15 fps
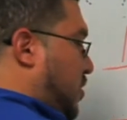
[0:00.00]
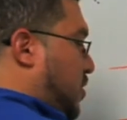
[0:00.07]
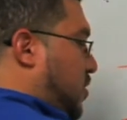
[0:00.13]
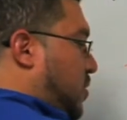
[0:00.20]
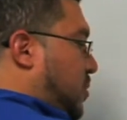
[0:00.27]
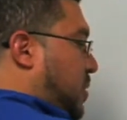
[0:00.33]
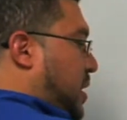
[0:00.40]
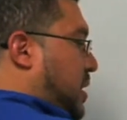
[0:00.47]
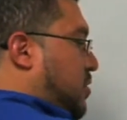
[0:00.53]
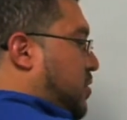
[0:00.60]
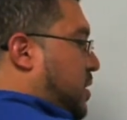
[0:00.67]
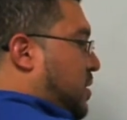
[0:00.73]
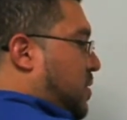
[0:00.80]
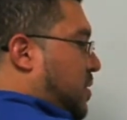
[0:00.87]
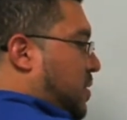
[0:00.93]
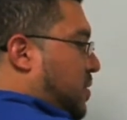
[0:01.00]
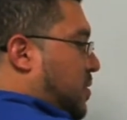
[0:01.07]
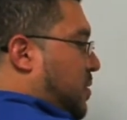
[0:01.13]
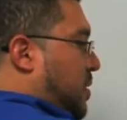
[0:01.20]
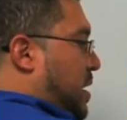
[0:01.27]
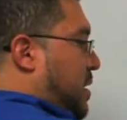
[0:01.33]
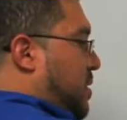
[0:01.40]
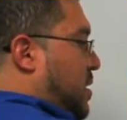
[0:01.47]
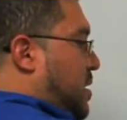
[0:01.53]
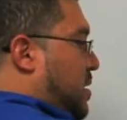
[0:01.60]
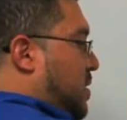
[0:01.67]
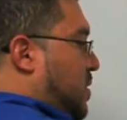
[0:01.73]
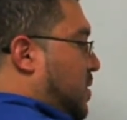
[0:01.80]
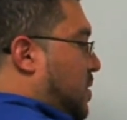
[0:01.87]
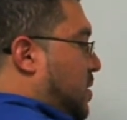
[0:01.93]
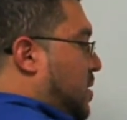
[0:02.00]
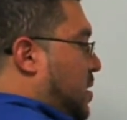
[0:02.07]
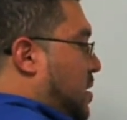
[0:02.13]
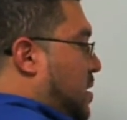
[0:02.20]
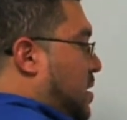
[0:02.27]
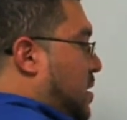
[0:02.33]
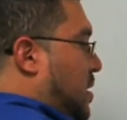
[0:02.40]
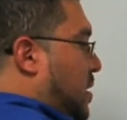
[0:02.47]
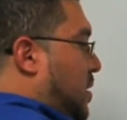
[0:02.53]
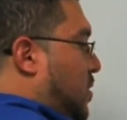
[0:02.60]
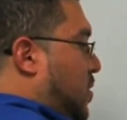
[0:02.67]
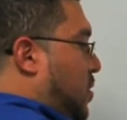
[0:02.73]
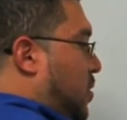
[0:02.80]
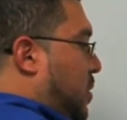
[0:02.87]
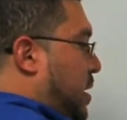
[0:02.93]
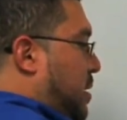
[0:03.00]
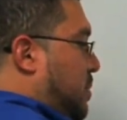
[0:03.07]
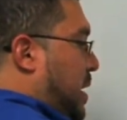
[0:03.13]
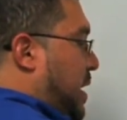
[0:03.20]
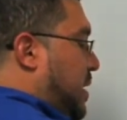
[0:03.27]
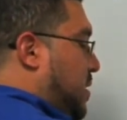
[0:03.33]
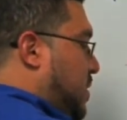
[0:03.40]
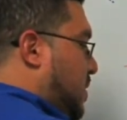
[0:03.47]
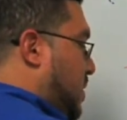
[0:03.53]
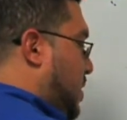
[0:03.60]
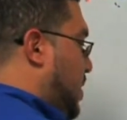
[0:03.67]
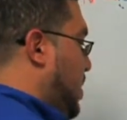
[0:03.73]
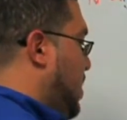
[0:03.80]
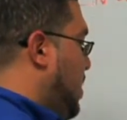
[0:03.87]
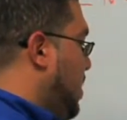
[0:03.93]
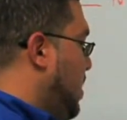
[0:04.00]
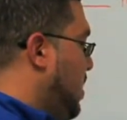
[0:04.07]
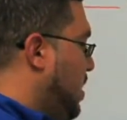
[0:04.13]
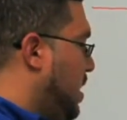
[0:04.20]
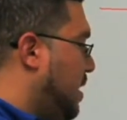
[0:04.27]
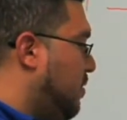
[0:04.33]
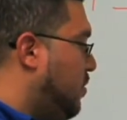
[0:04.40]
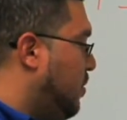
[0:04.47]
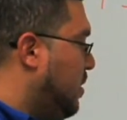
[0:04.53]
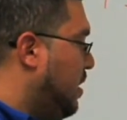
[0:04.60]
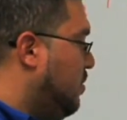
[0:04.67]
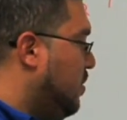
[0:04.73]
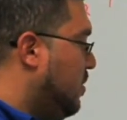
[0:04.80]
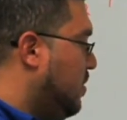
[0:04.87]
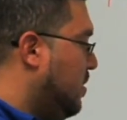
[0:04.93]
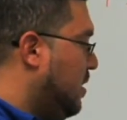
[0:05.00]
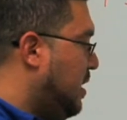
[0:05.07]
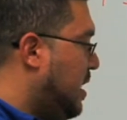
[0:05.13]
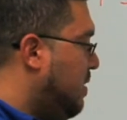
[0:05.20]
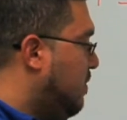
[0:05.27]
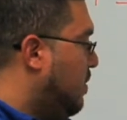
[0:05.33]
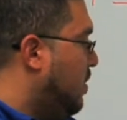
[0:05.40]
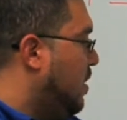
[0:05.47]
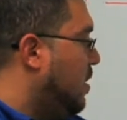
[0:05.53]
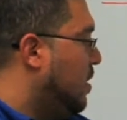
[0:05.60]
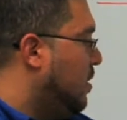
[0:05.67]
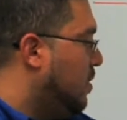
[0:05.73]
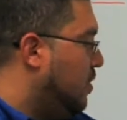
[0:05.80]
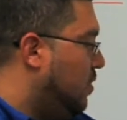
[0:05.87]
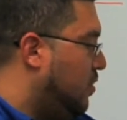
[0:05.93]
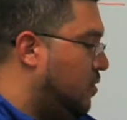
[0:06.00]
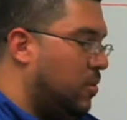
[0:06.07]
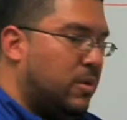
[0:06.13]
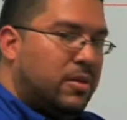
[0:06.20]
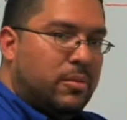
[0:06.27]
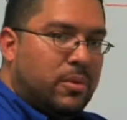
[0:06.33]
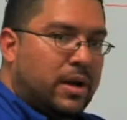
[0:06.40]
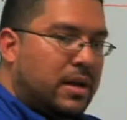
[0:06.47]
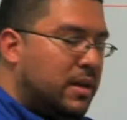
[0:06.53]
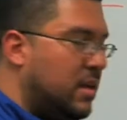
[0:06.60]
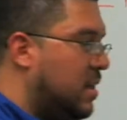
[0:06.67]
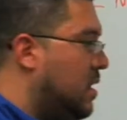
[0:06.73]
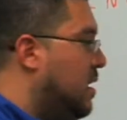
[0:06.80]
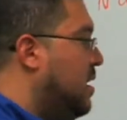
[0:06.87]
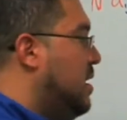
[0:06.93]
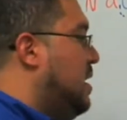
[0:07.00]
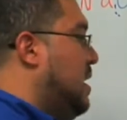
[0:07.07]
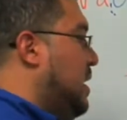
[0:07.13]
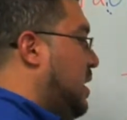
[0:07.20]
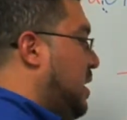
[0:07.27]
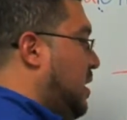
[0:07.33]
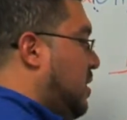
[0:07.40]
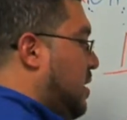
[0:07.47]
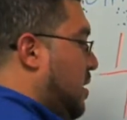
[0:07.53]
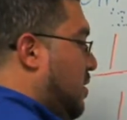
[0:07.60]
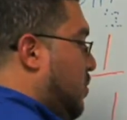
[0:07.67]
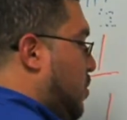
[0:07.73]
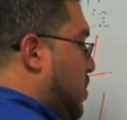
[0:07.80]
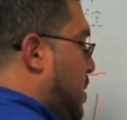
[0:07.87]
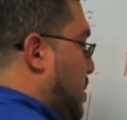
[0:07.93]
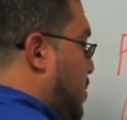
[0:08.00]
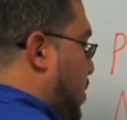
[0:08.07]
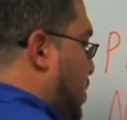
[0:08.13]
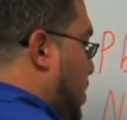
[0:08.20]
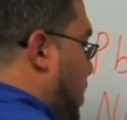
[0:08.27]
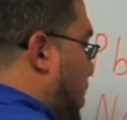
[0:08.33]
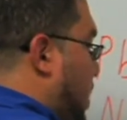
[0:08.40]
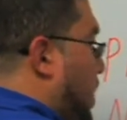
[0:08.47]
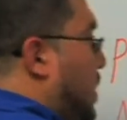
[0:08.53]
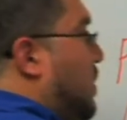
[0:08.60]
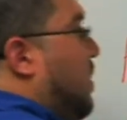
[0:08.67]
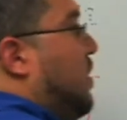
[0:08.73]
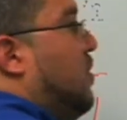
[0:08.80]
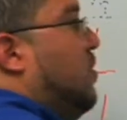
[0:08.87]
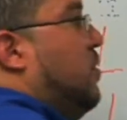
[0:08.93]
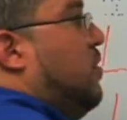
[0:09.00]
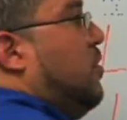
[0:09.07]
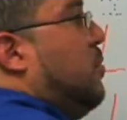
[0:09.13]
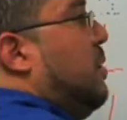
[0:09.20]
2 nitrates. So now this is already balanced. I have 2 nitrates on the left, 2 on the right. Key thing to remember is that as soon as